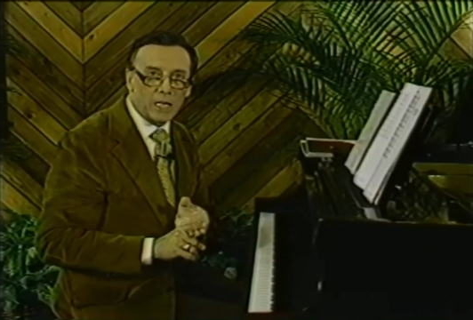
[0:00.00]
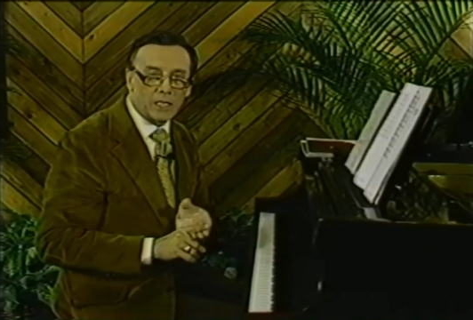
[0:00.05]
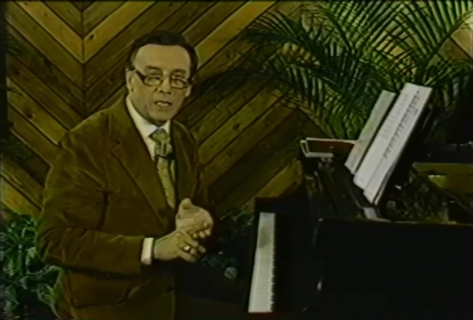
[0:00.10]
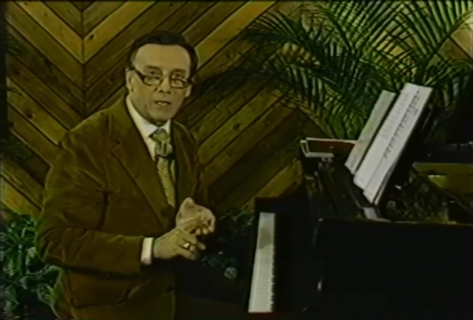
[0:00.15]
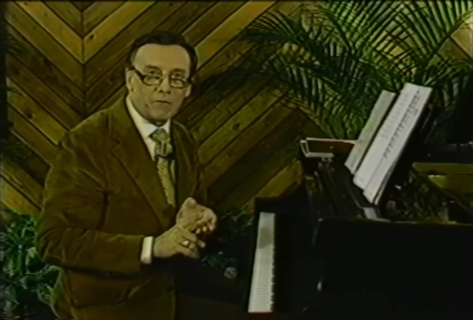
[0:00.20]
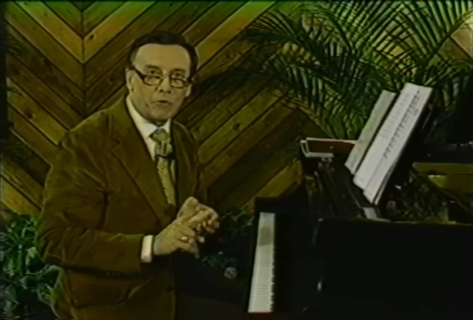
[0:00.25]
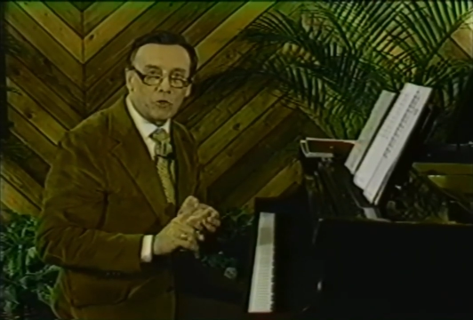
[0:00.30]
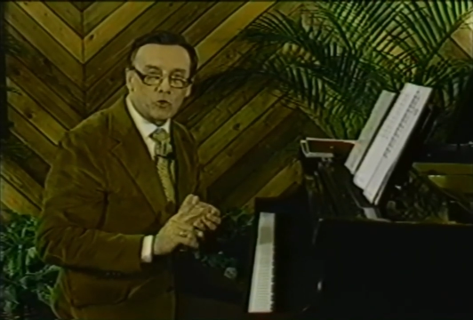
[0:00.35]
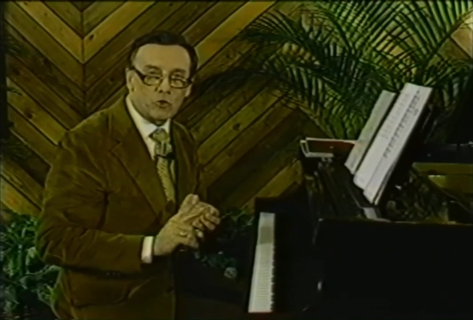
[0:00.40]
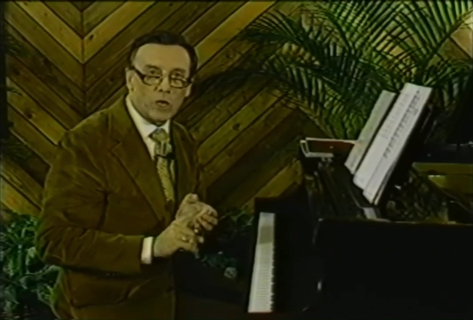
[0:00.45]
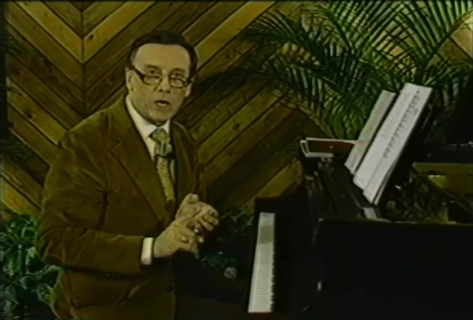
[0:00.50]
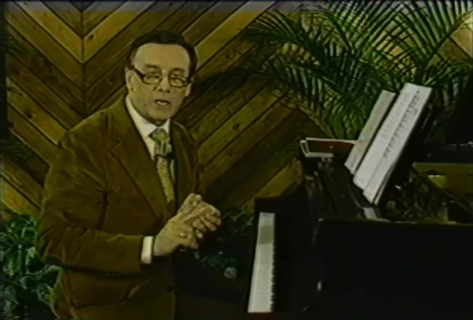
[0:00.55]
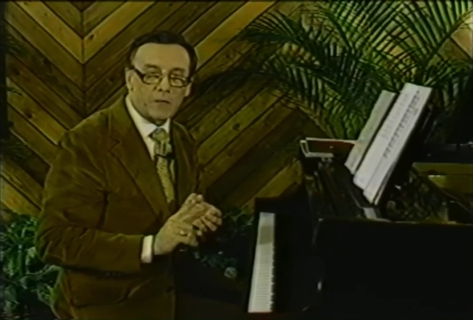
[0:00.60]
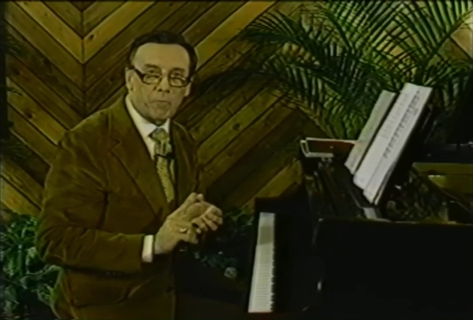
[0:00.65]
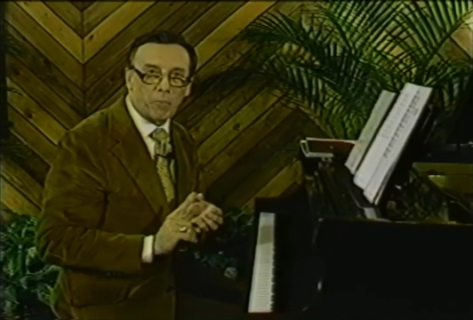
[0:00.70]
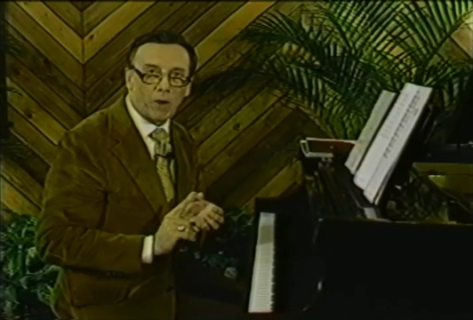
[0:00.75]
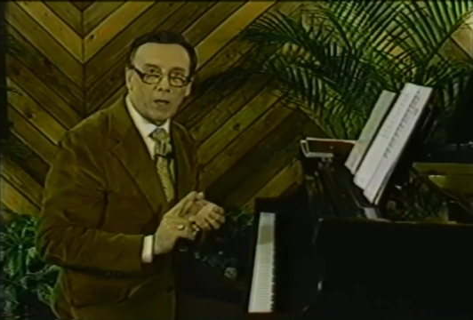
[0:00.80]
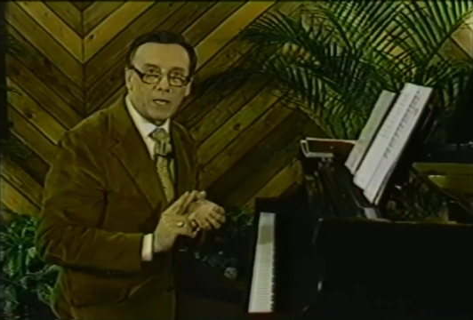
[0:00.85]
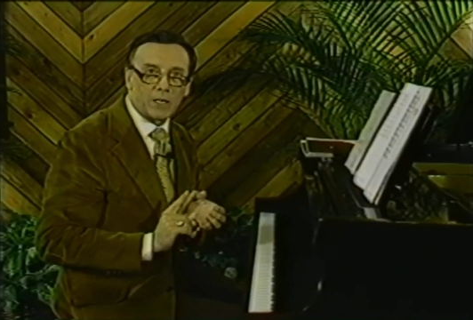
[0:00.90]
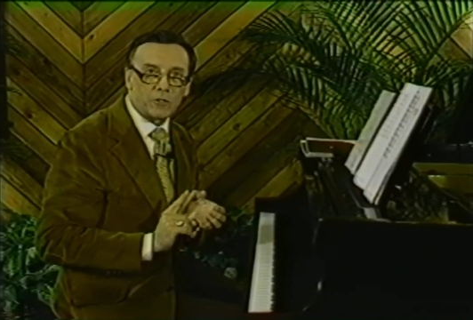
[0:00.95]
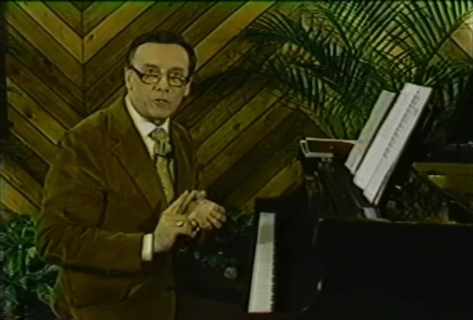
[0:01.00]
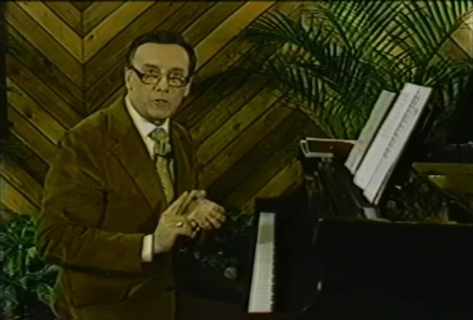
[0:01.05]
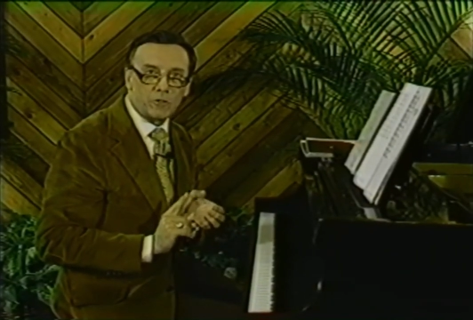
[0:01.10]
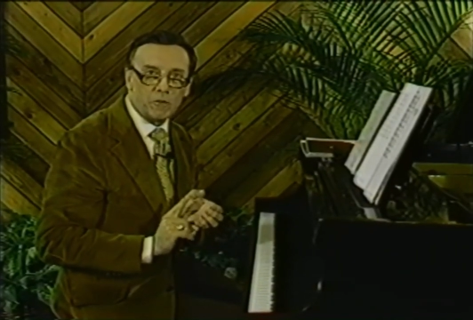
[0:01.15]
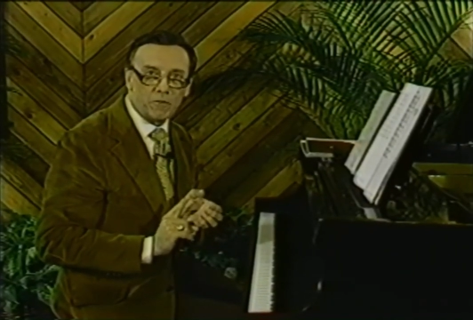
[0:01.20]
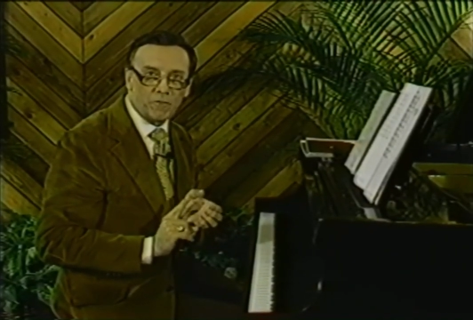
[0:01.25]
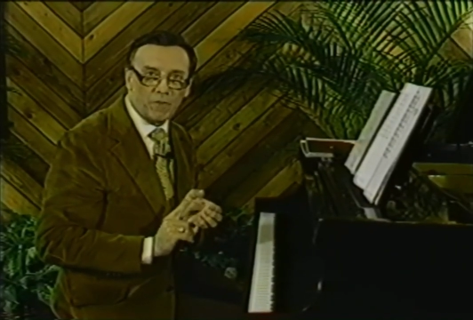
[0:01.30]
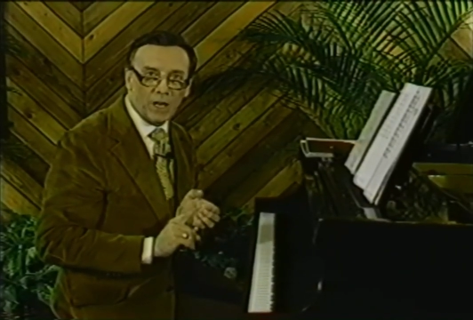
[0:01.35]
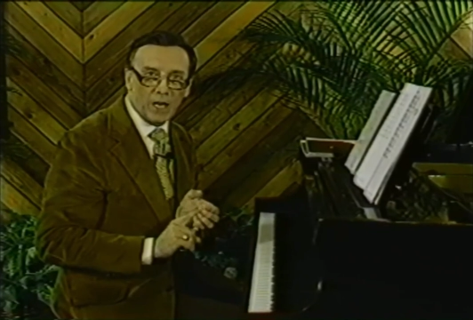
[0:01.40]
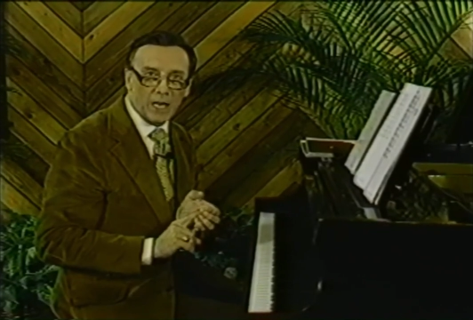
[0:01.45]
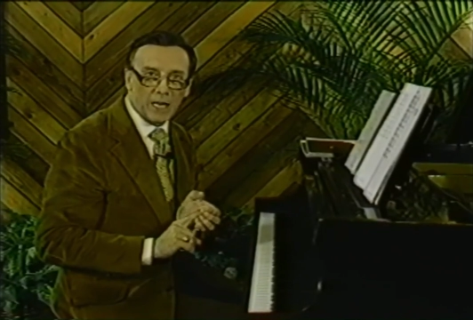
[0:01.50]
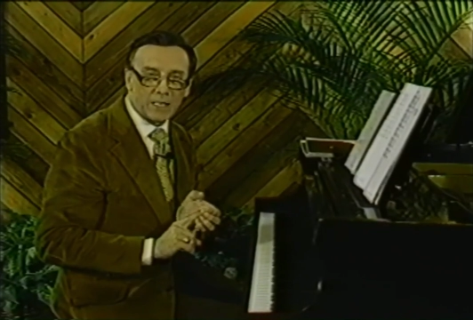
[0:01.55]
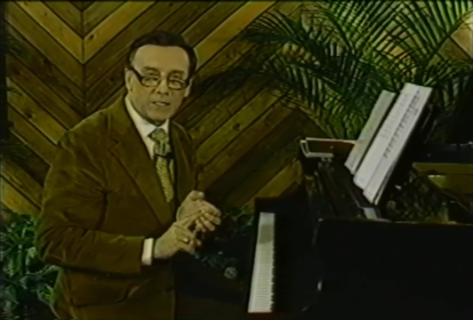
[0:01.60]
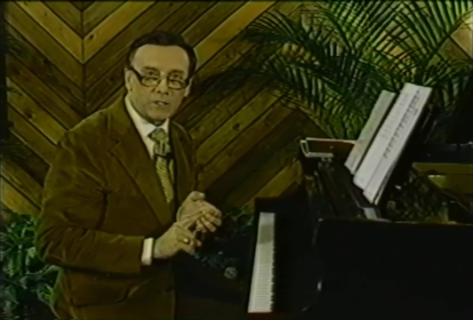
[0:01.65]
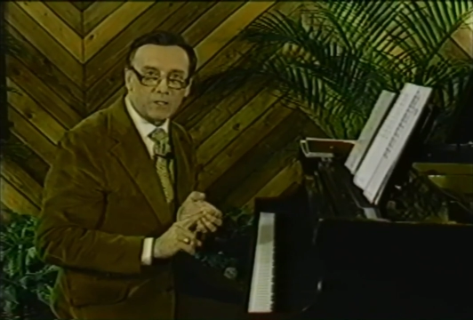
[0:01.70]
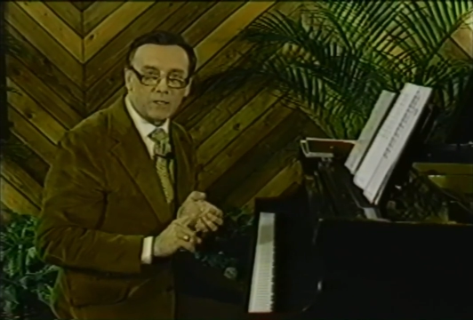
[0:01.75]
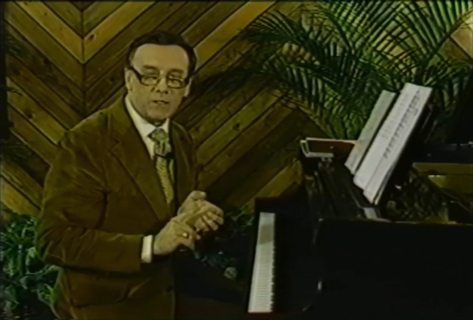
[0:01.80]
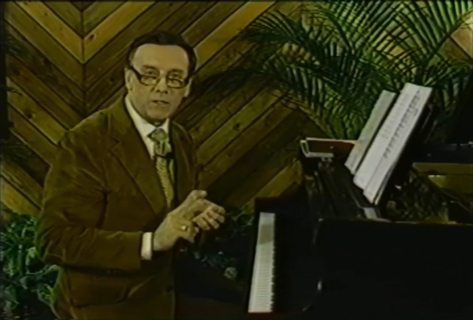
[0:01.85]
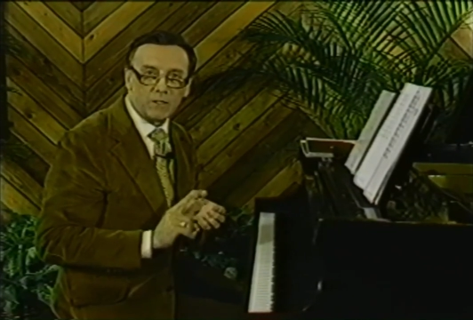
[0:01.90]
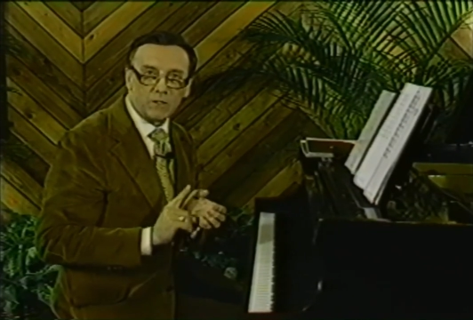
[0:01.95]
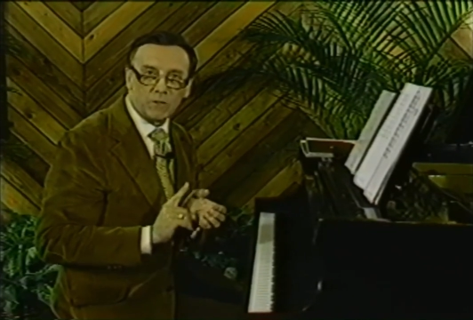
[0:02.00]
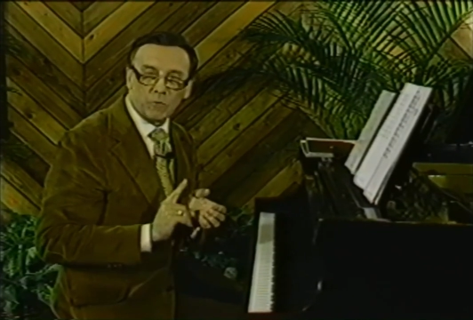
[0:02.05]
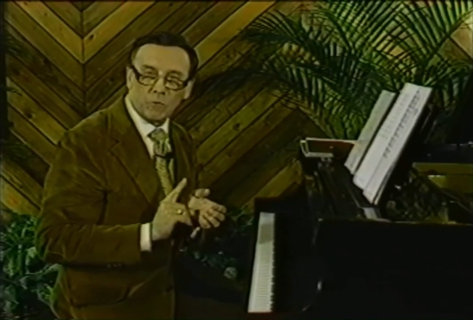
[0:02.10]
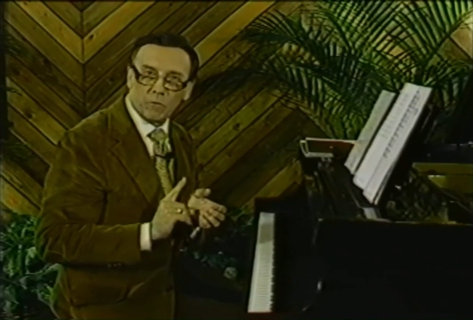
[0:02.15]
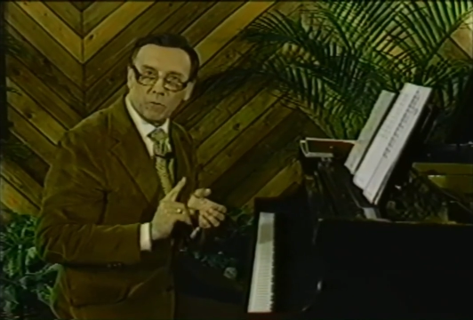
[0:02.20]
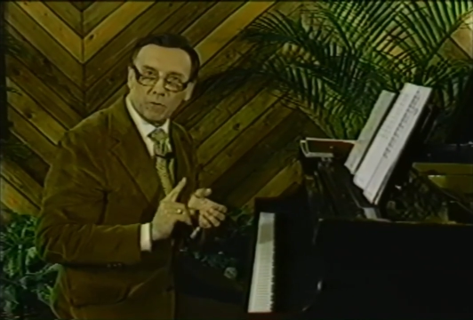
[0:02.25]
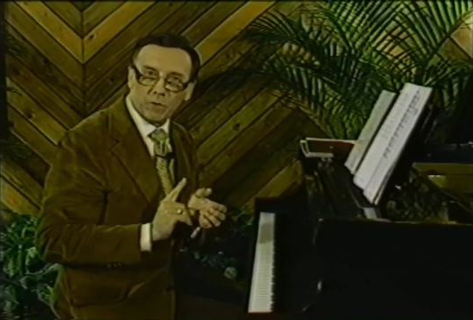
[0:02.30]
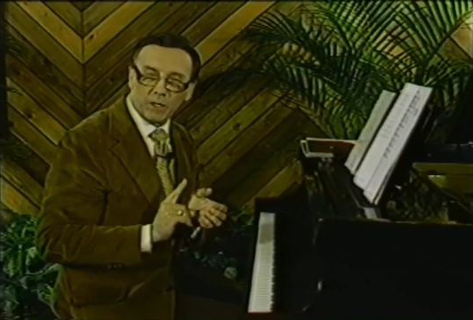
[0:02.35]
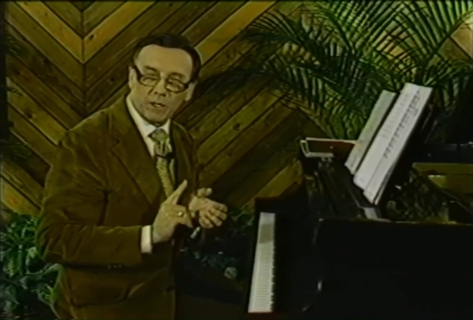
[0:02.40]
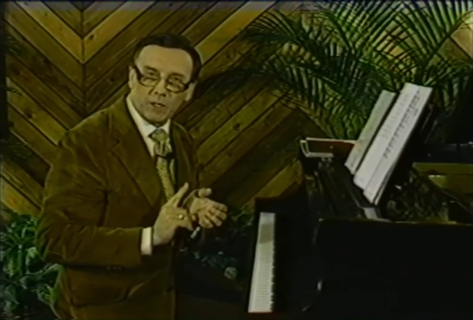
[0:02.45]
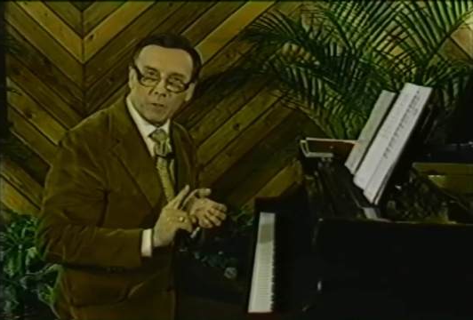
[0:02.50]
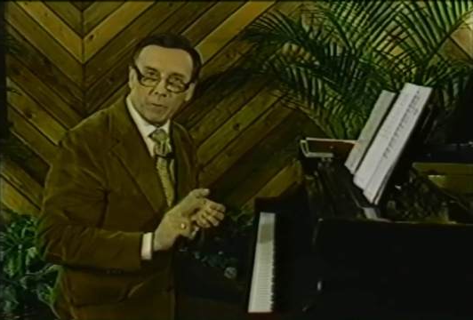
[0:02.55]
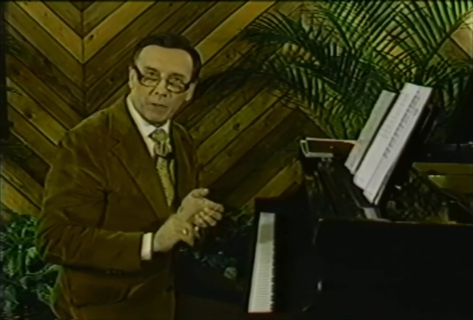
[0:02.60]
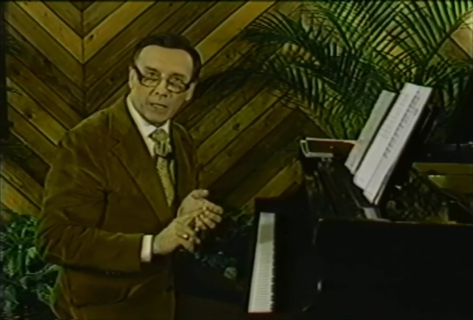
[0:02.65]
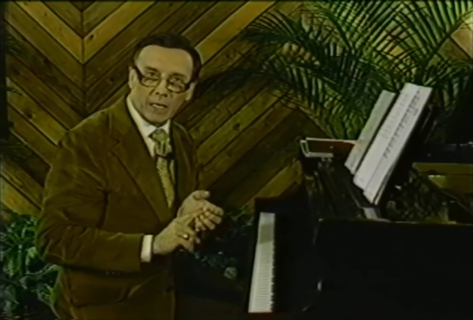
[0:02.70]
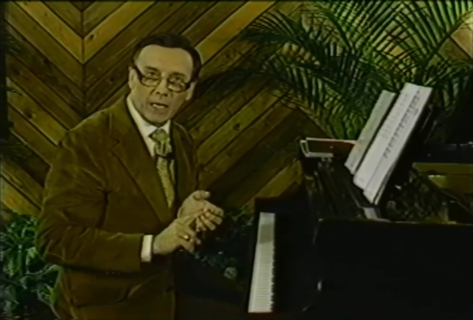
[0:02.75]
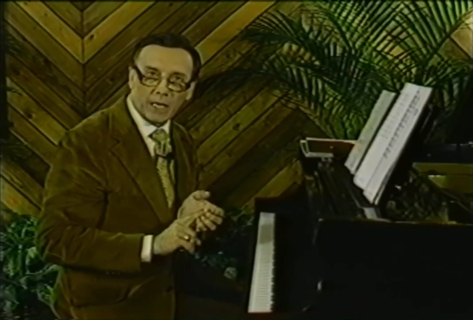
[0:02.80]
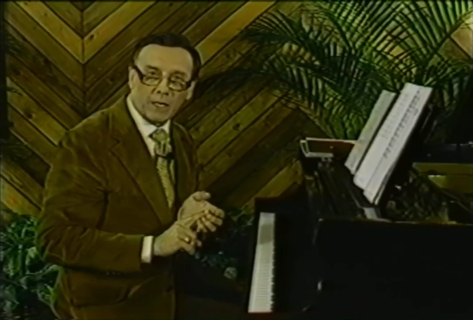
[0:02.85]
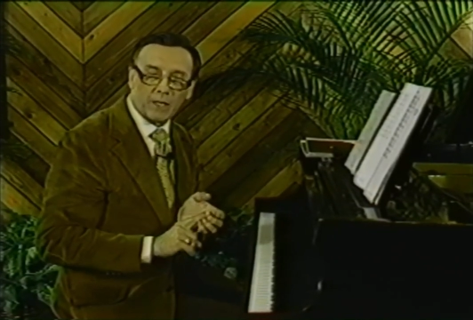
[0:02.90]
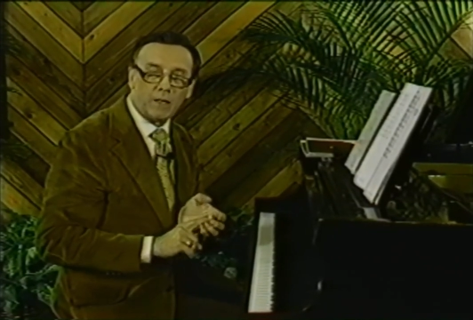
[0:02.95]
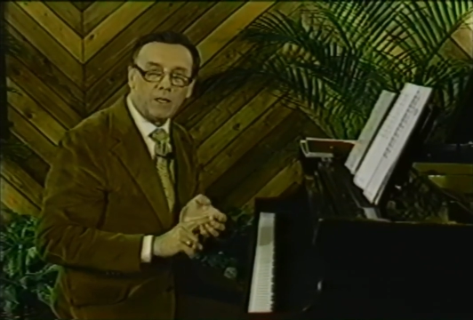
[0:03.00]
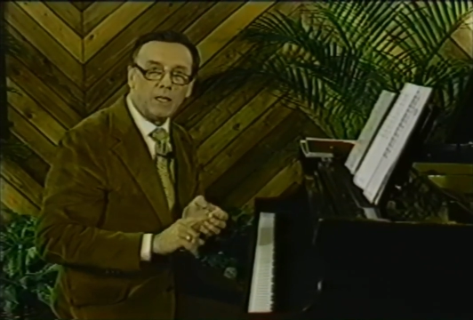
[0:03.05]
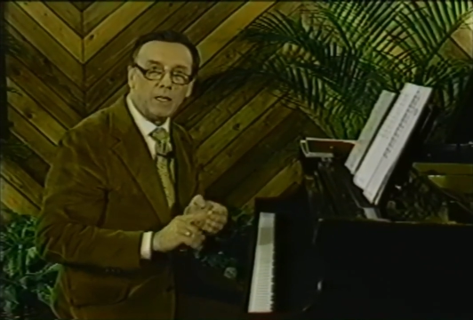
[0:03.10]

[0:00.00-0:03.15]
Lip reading: if you try to play it too fast in the beginning.